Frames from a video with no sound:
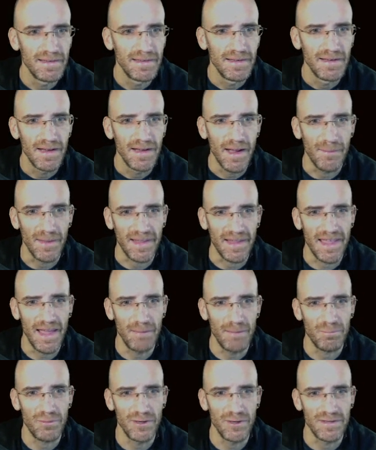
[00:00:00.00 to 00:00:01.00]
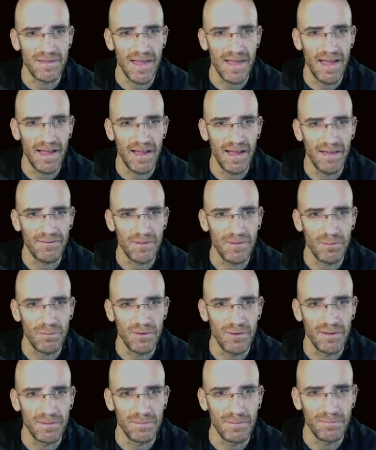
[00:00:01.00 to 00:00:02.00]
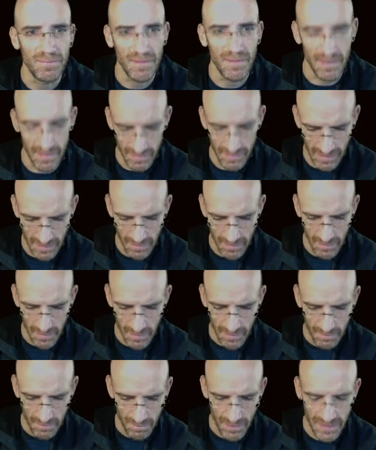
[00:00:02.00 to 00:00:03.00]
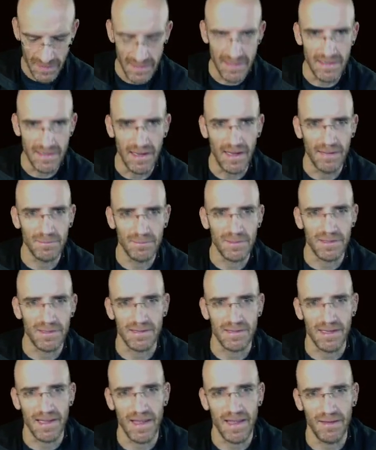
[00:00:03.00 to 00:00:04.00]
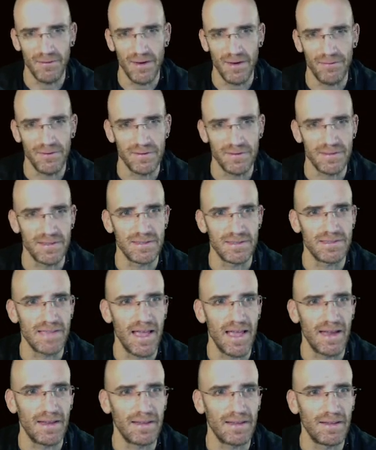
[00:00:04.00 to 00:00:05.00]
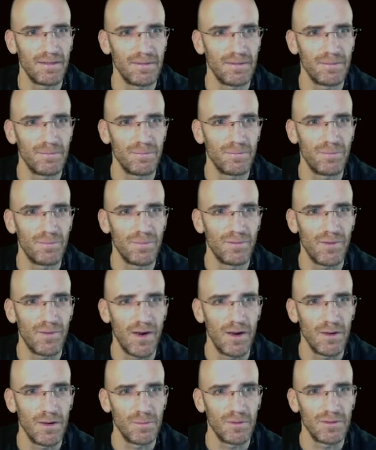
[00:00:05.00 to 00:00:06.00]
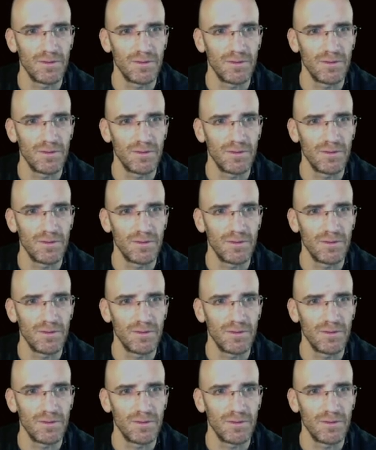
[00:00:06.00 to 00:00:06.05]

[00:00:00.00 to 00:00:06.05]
I can't print that. I have to print like p dot because I can't reference a static variable.